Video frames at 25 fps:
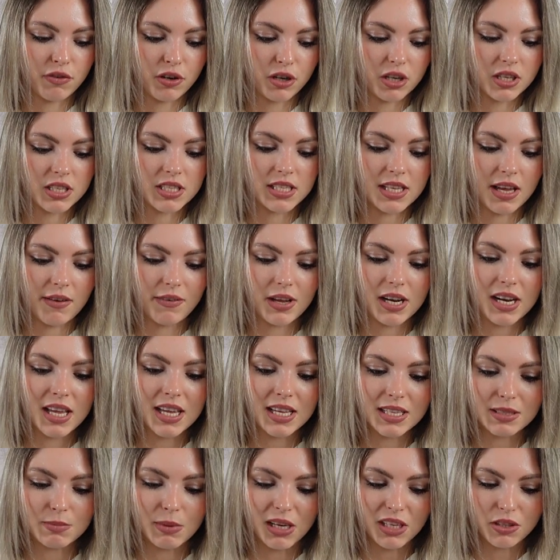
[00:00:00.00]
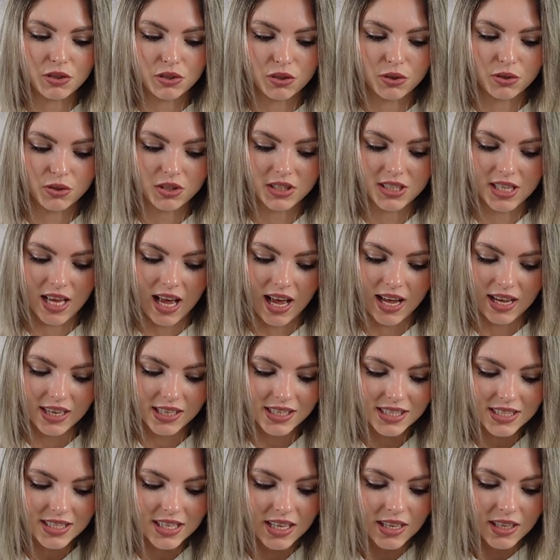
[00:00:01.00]
37 is my true
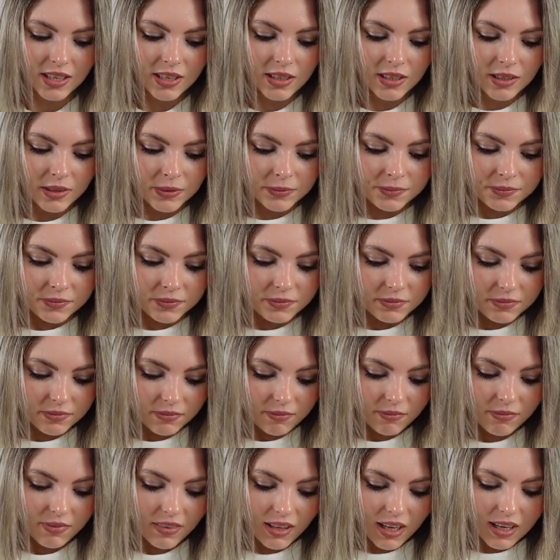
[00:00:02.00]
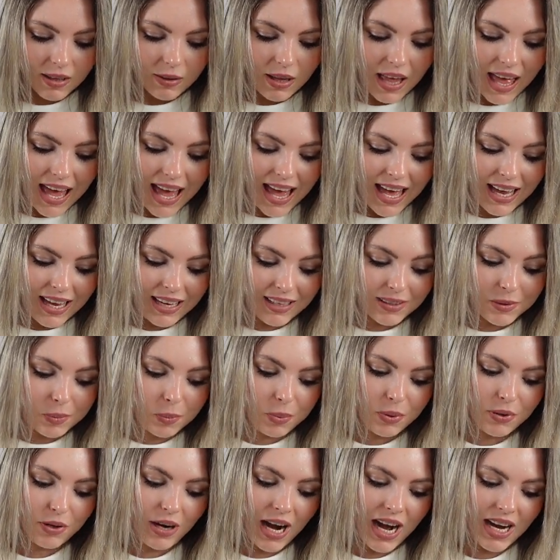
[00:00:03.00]
size. And
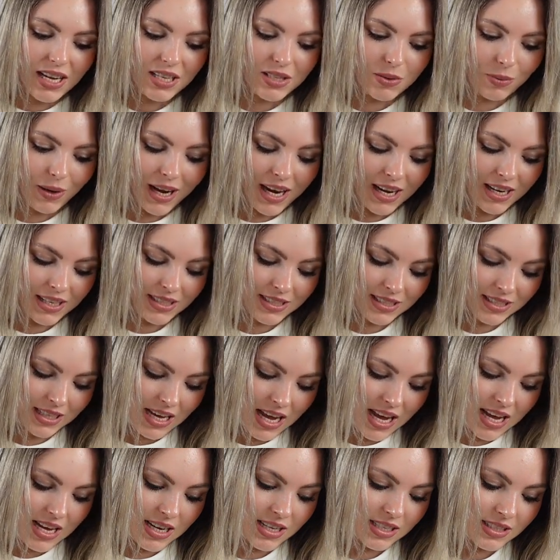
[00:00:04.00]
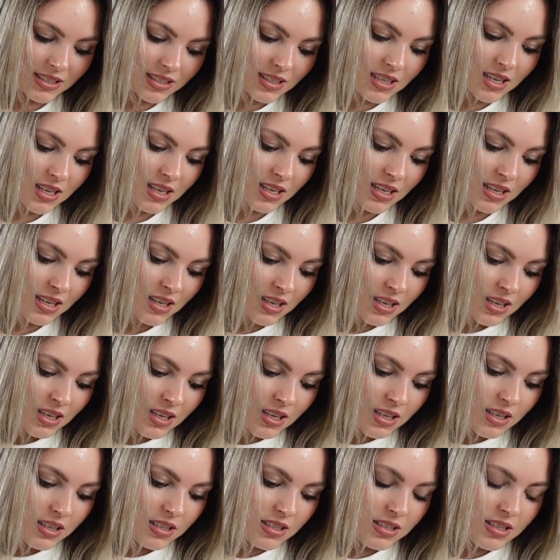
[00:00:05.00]
price-wise, guys,
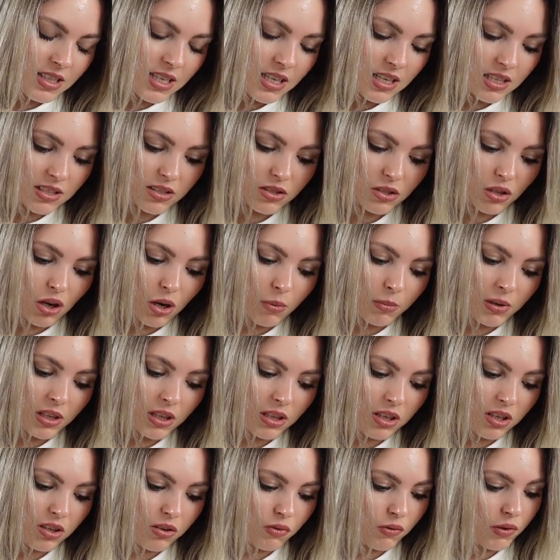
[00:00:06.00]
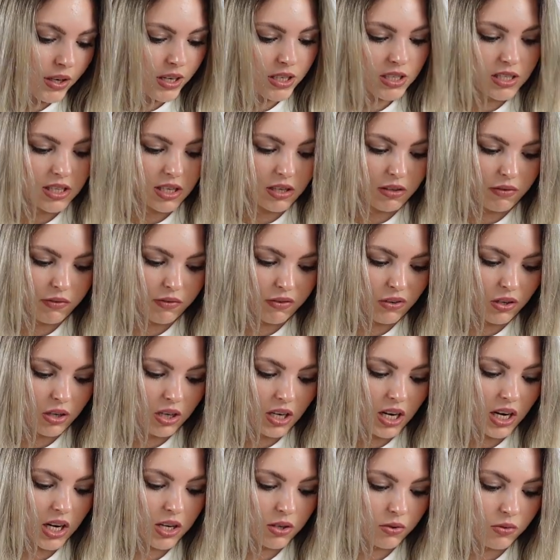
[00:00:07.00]
these normally retail for
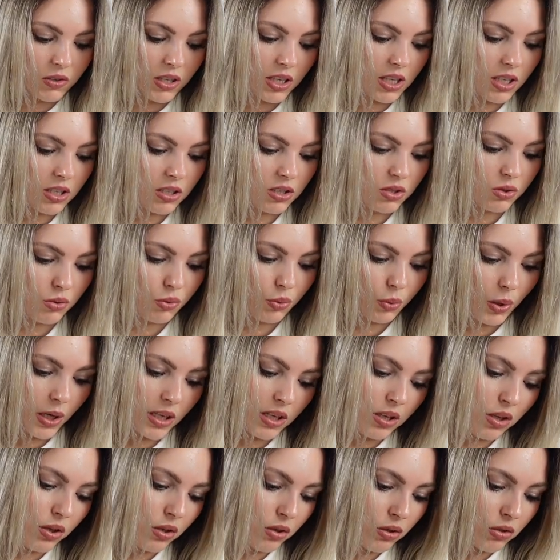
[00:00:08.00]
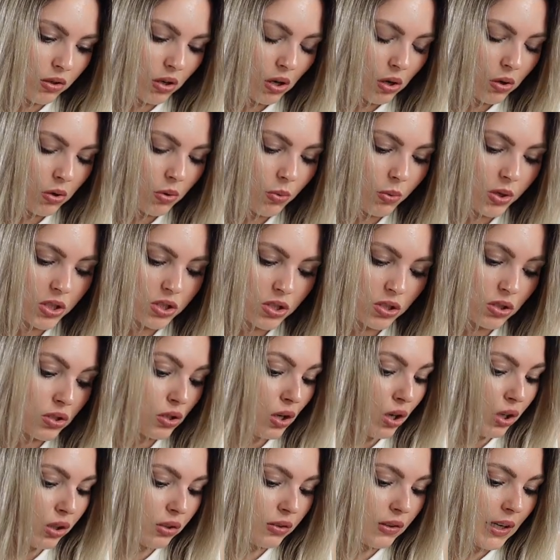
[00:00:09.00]
120 euro, which is
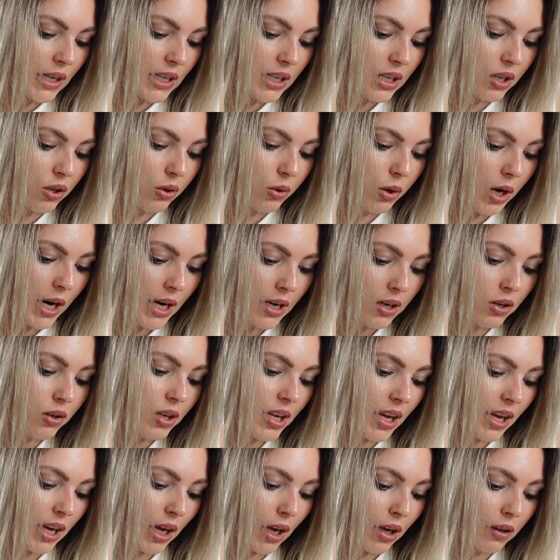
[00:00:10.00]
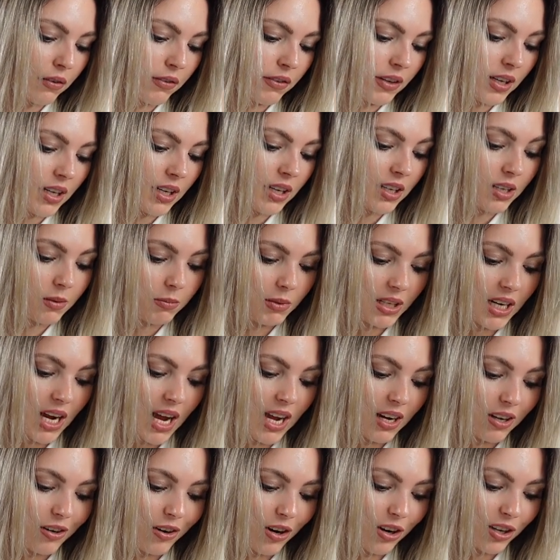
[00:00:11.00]
already quite okay, I think. But
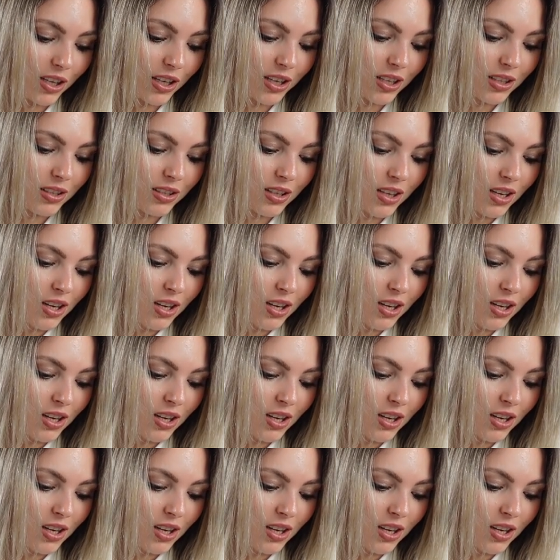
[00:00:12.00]
I got it